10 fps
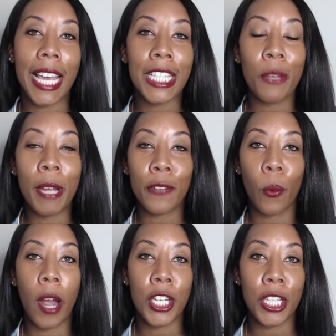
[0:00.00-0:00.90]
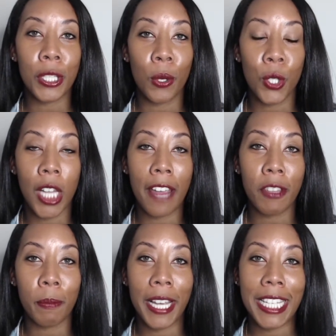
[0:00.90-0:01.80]
Thanks so much for watching The
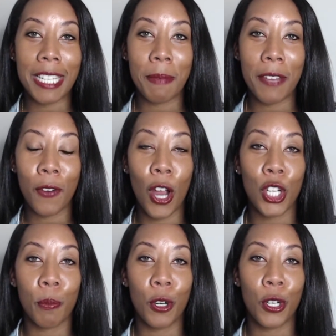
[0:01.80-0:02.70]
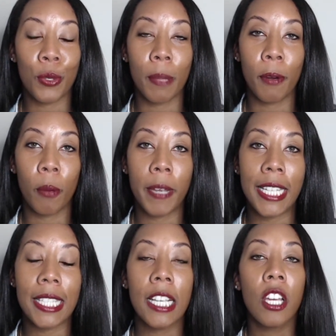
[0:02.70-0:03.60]
Socialife, the place to be for entrepreneurs with a
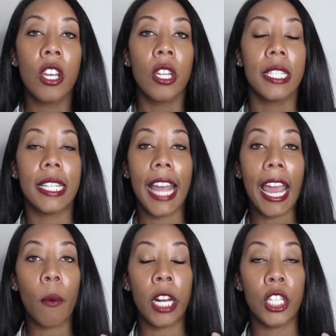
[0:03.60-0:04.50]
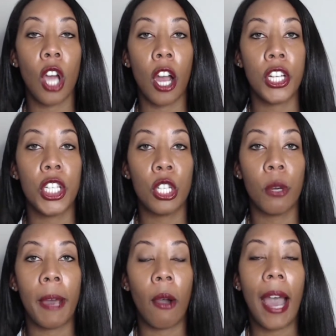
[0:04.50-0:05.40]
purpose. Today, I want to talk to you
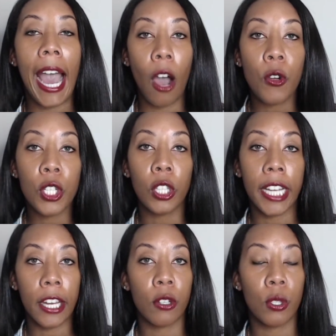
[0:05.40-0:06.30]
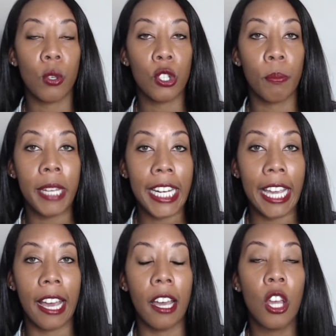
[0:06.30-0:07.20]
about how to look at your social
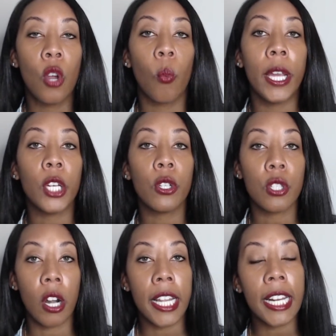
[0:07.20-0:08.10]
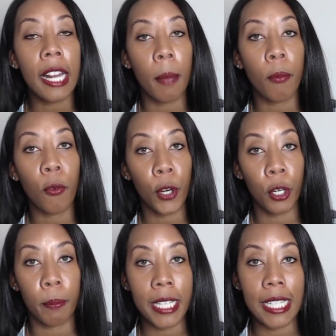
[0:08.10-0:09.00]
media when you're starting it up for
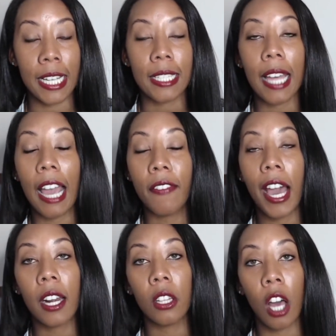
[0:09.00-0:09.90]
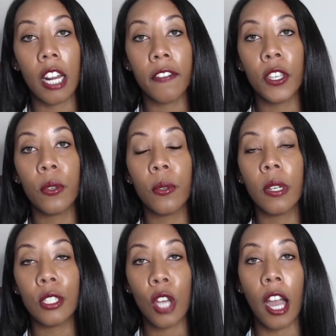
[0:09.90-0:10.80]
your business. I've had a lot of
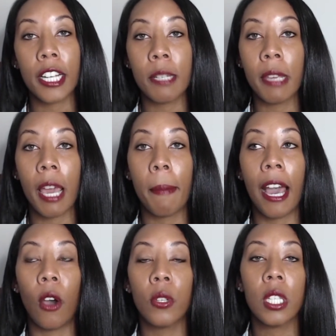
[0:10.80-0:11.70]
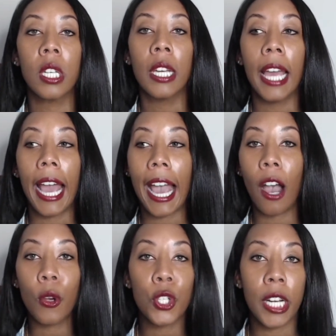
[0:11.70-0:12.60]
you talk to me about
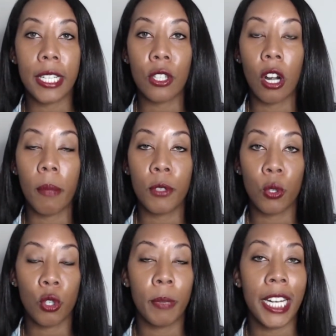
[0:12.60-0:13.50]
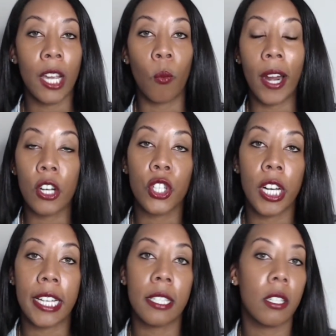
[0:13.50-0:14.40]
how should I start on social media, where should
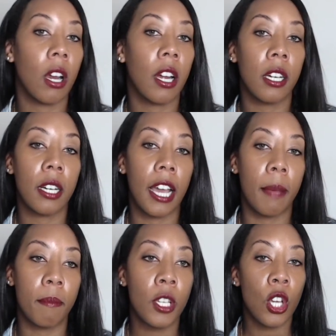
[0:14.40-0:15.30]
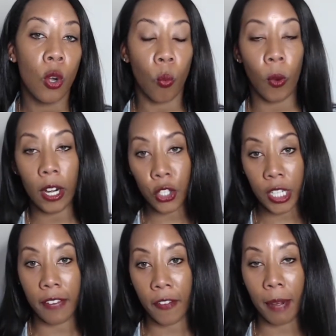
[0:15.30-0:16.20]
I start, um, where
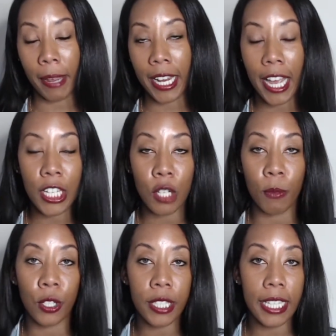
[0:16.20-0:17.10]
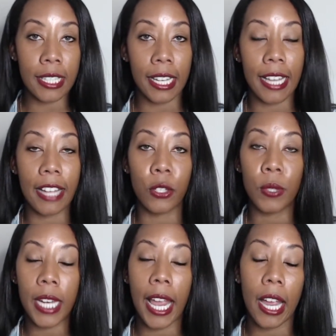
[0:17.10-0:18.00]
should I find my customers, things like that. So,
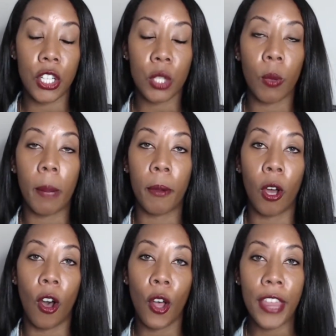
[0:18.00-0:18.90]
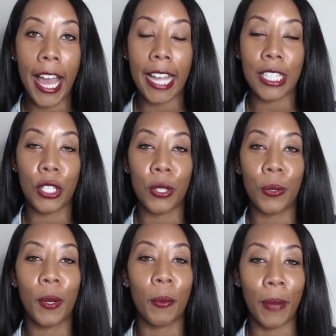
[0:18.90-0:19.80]
today, I just want to put all that
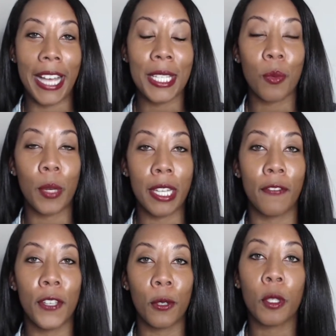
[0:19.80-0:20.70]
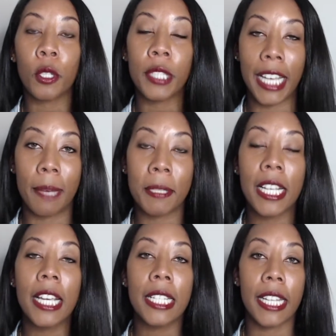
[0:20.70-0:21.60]
to rest with a few little tips
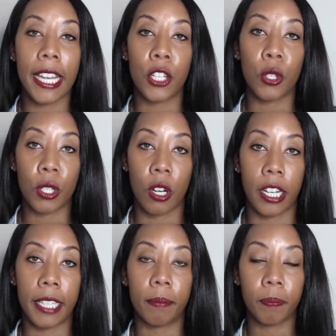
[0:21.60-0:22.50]
to get you started.